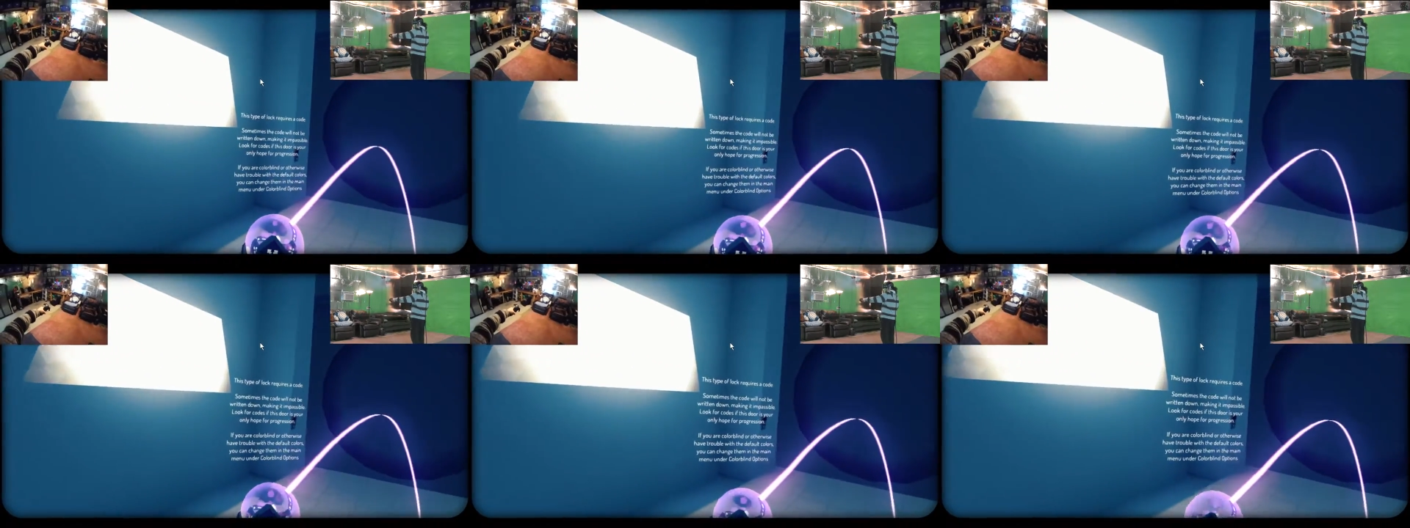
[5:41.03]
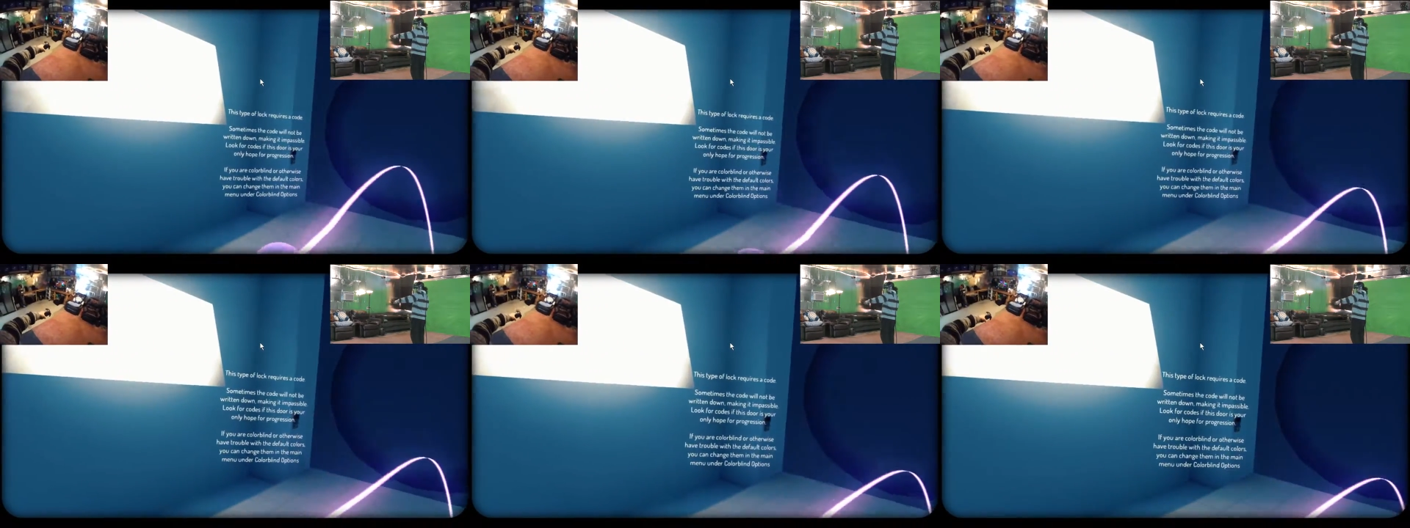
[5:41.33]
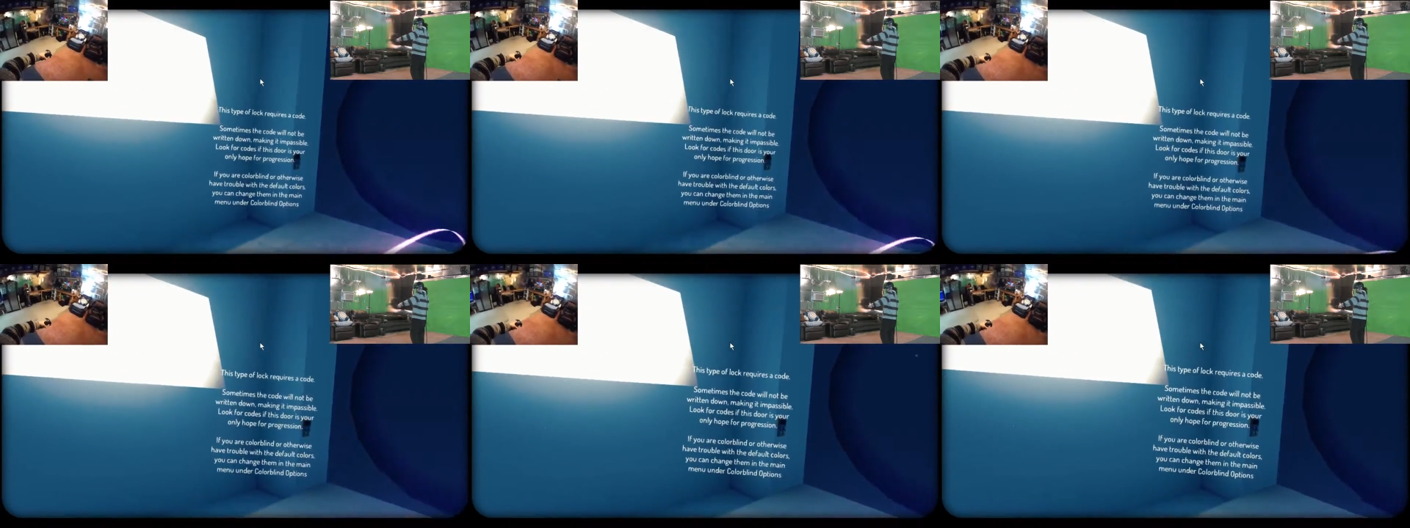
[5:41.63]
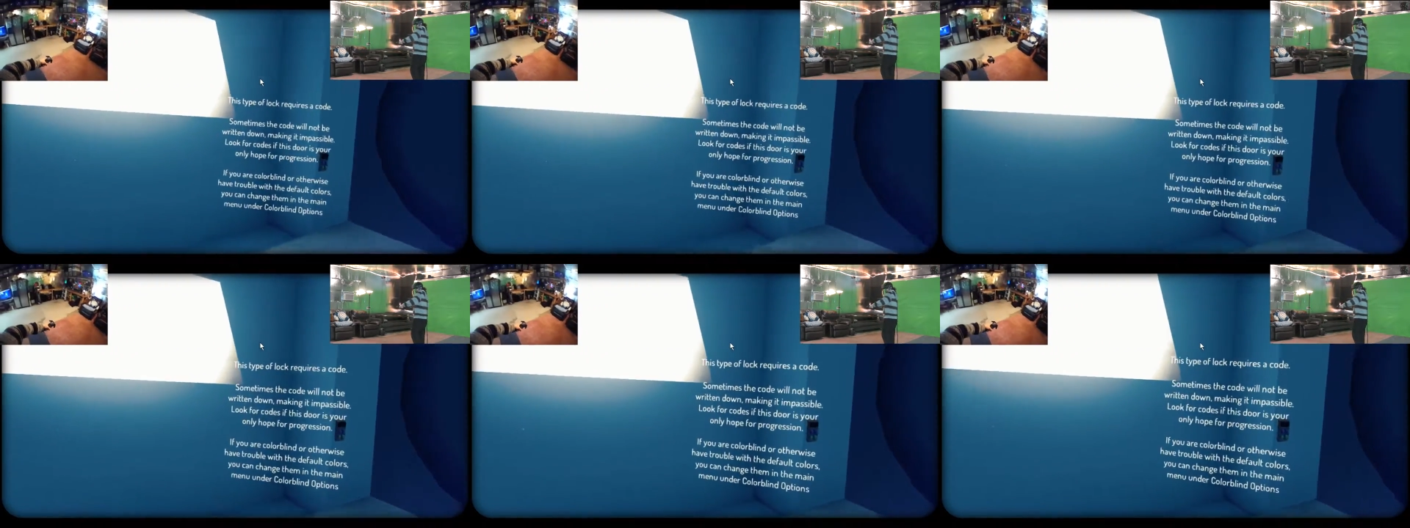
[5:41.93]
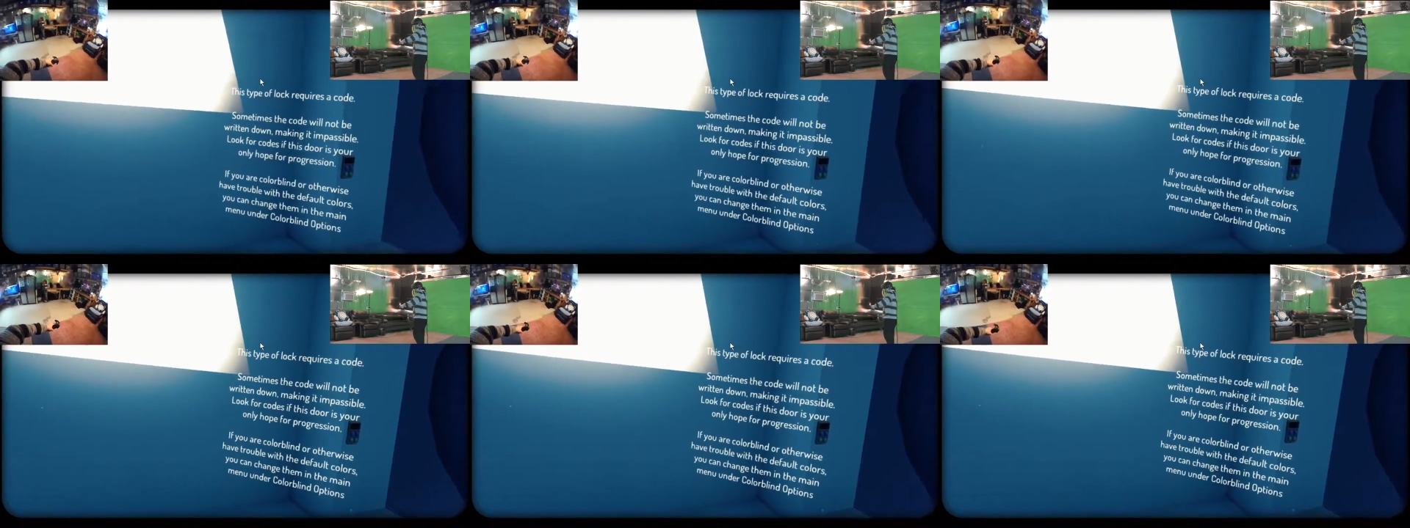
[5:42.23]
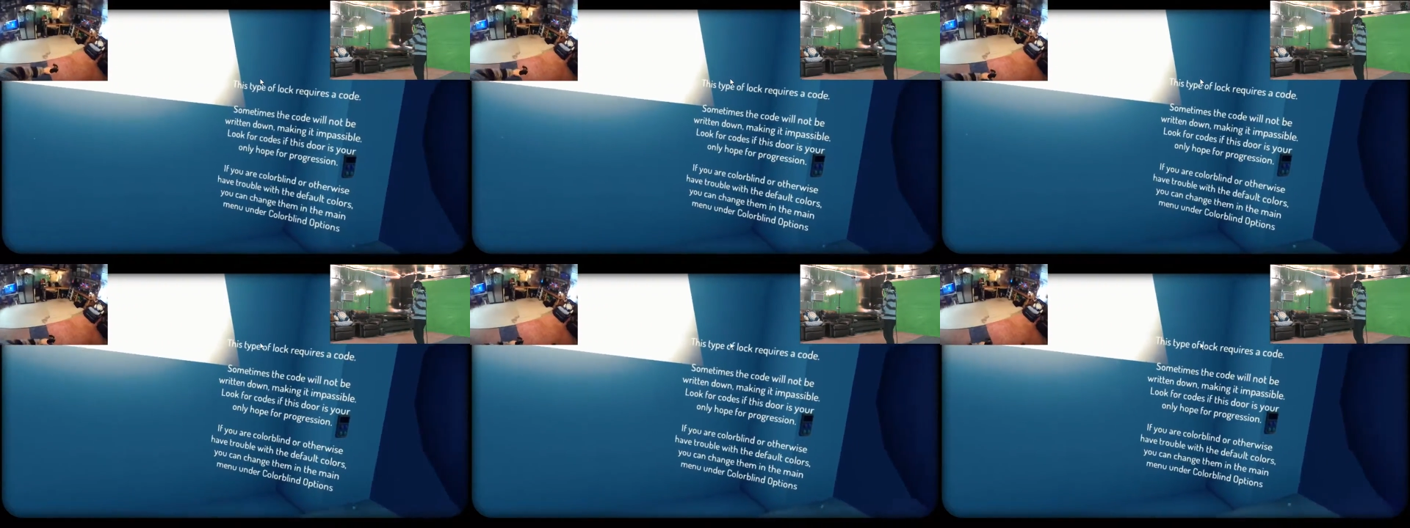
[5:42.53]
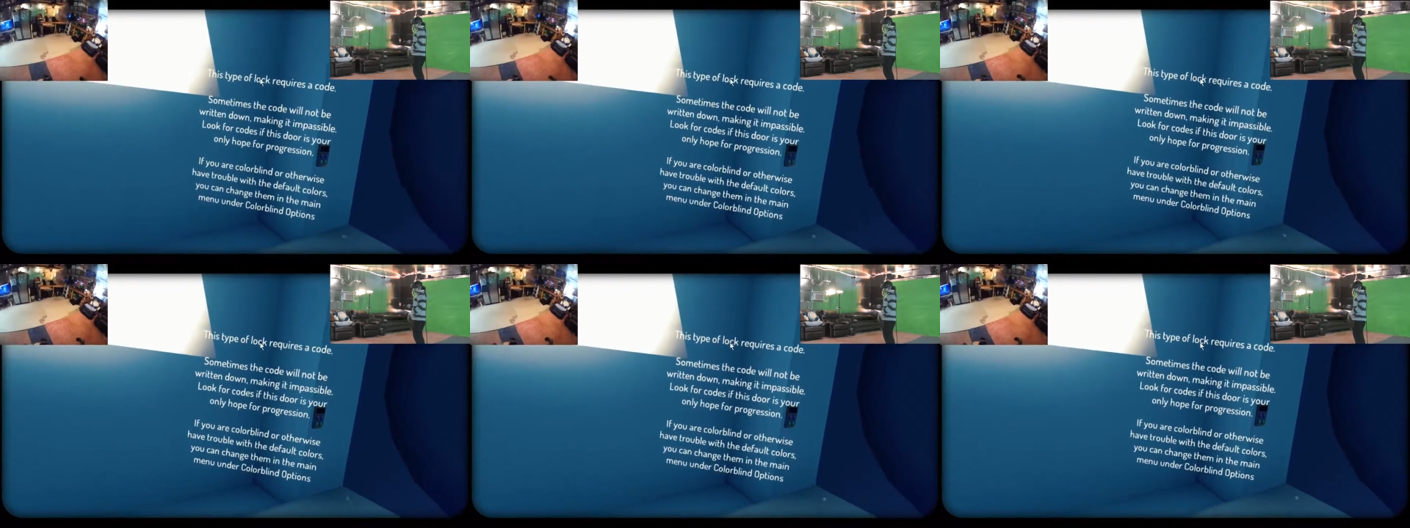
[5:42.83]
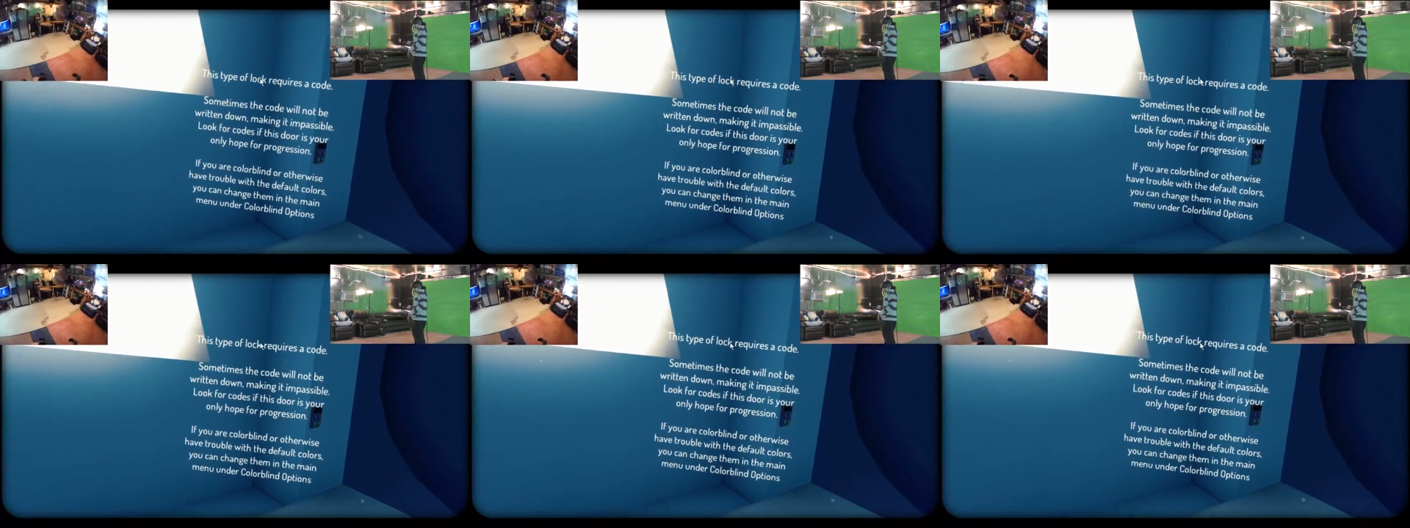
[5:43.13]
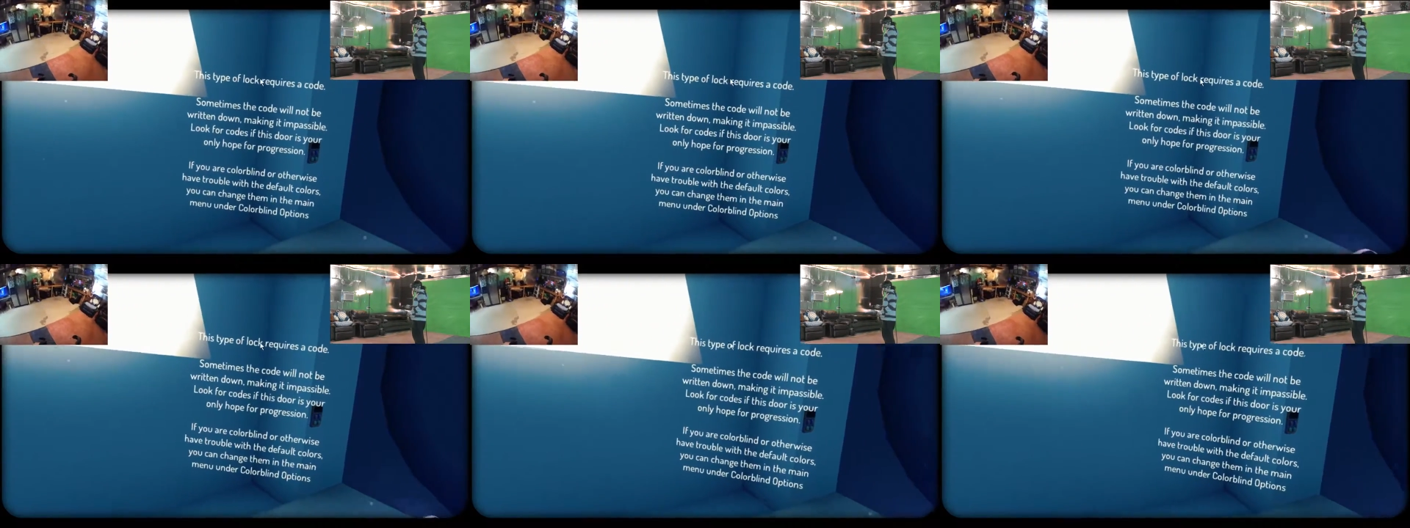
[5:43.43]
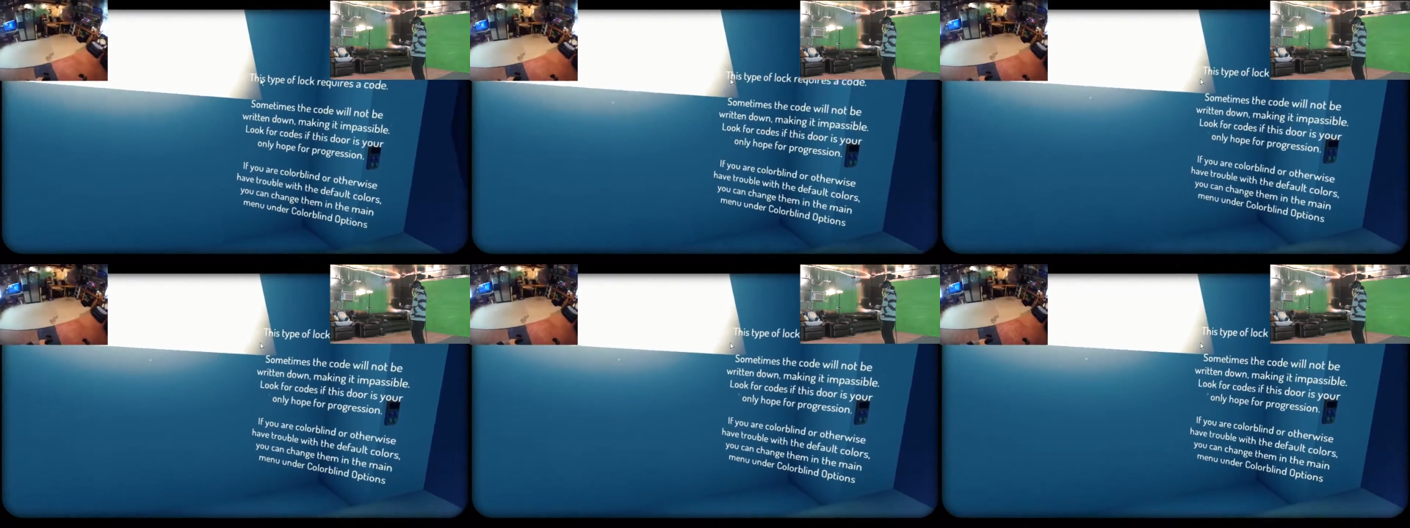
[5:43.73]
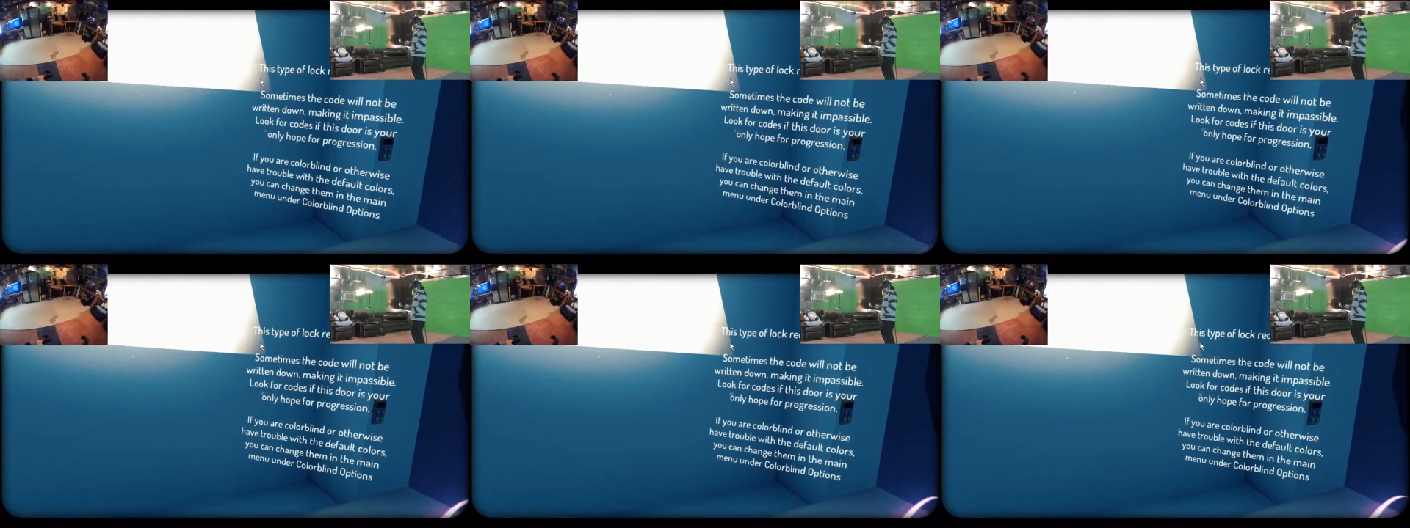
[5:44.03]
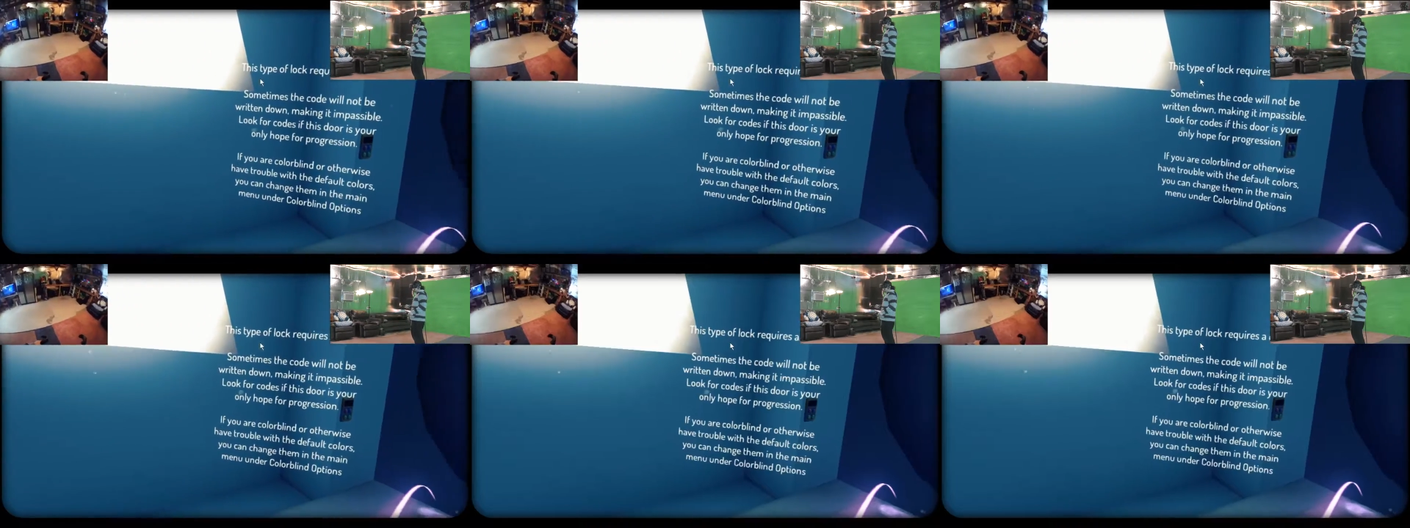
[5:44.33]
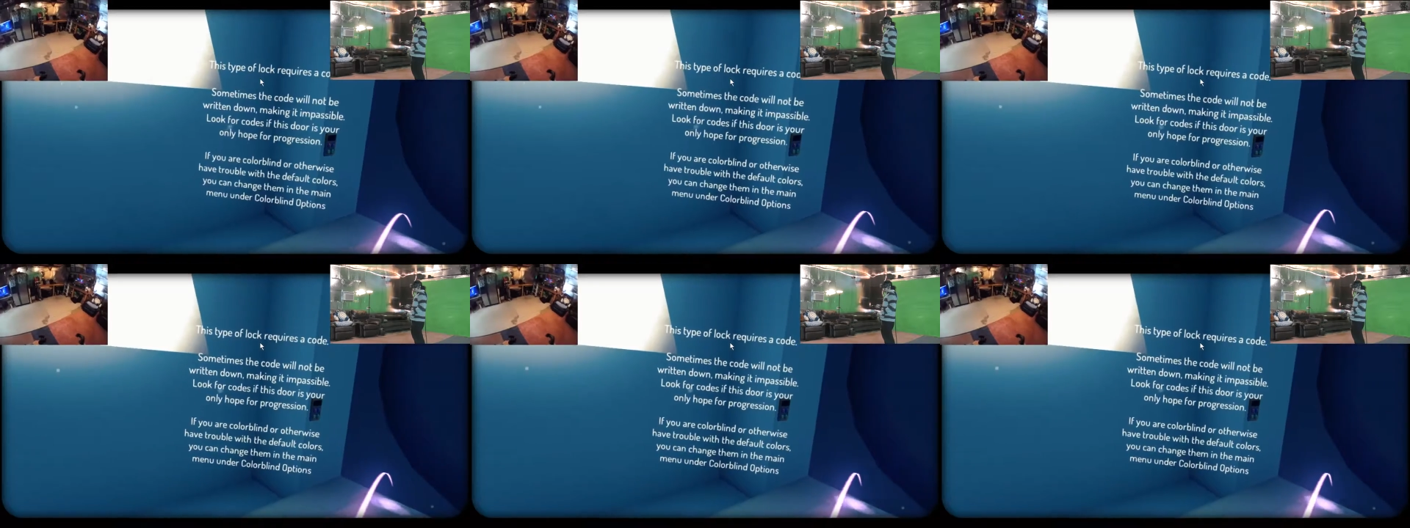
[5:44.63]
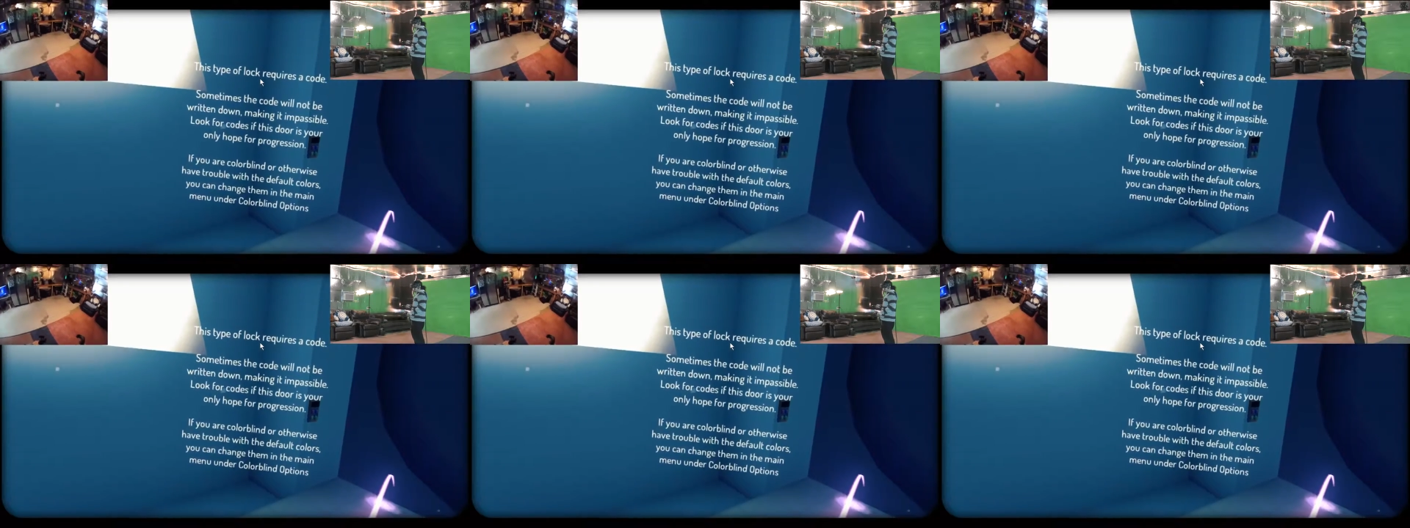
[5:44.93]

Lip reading: [unreadable: no face in view]